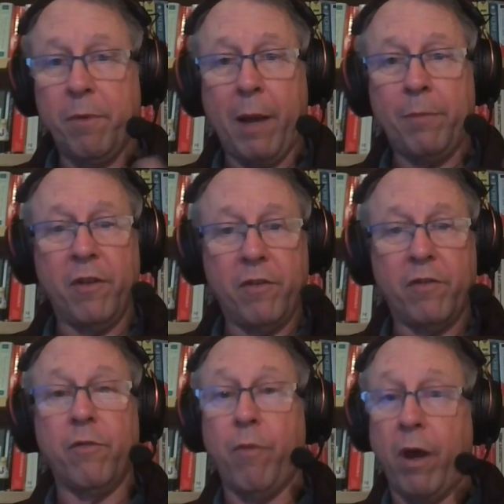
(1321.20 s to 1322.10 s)
perhaps
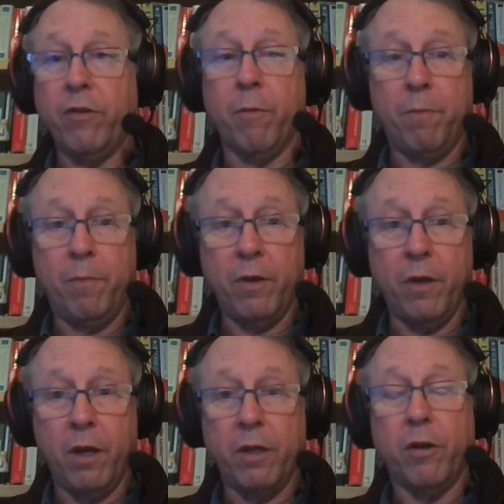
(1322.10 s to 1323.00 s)
it's to run your
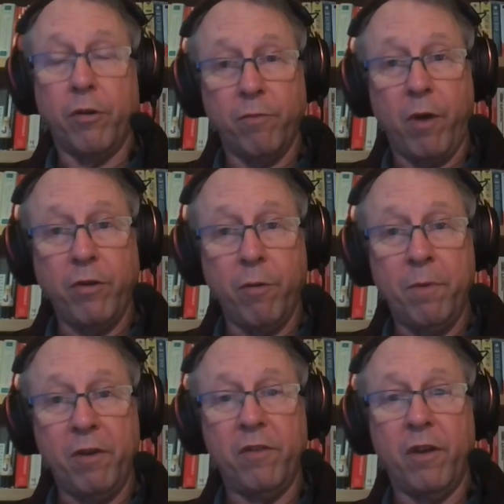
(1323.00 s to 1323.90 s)
uh, you know to run your
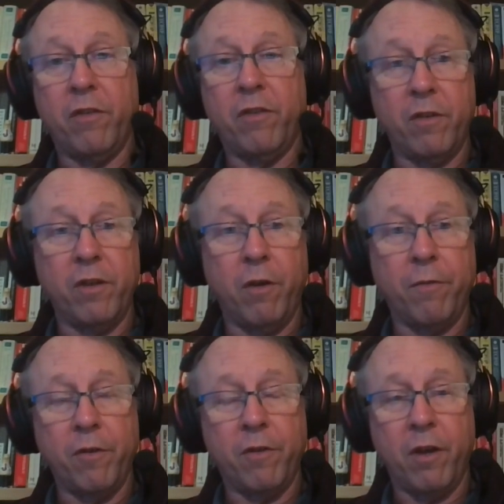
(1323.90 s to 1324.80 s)
business you know
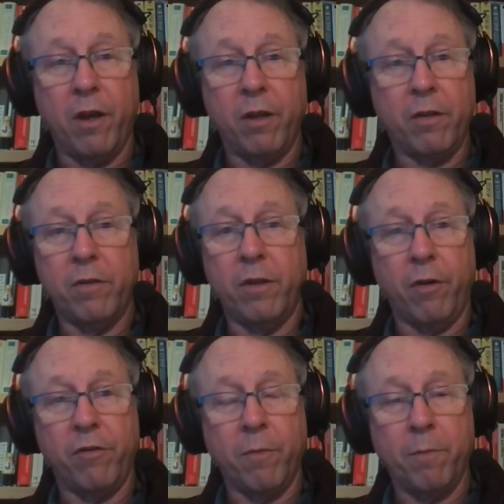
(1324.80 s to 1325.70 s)
for a you
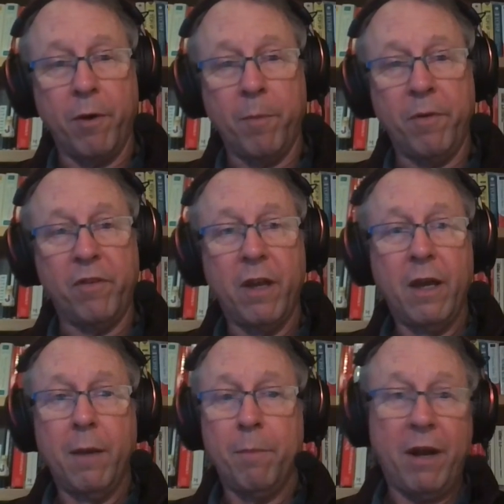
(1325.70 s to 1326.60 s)
know certain purpose
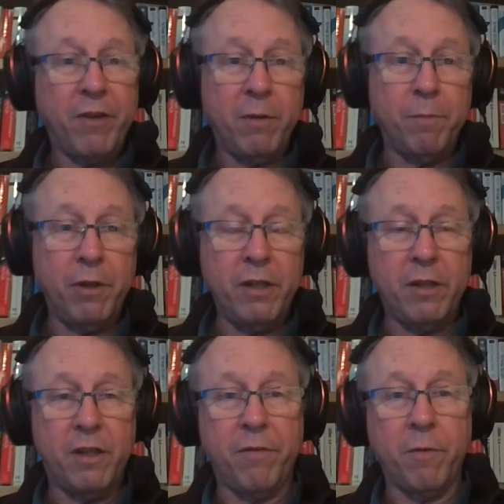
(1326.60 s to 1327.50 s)
but i have a
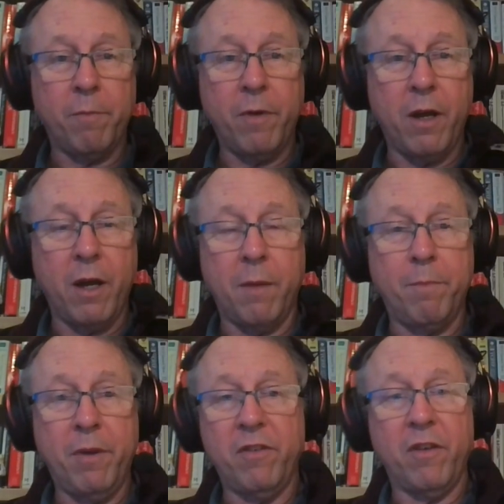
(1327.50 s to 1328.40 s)
completely different uh,
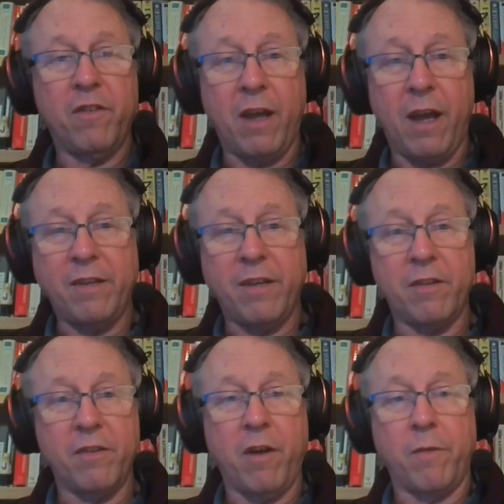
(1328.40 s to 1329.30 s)
business i
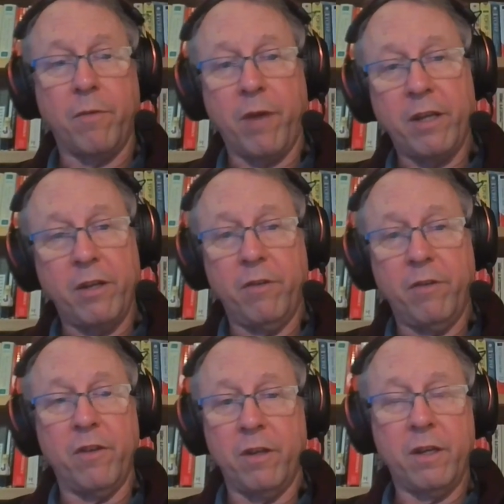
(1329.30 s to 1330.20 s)
take the software and i can
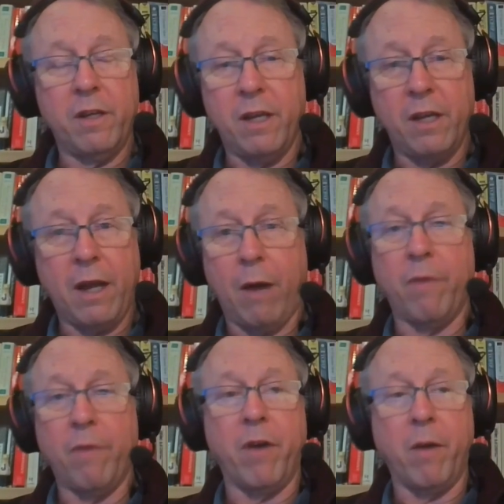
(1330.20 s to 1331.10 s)
use it
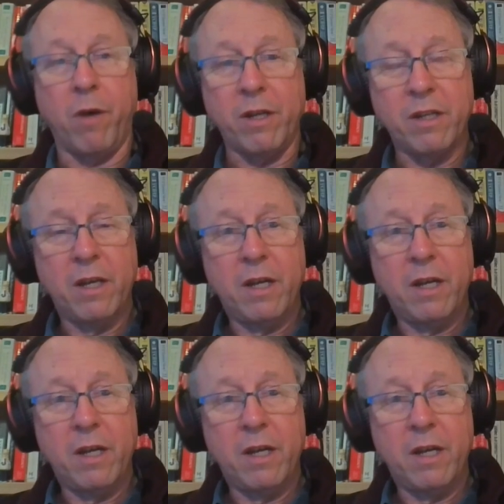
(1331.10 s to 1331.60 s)
however i want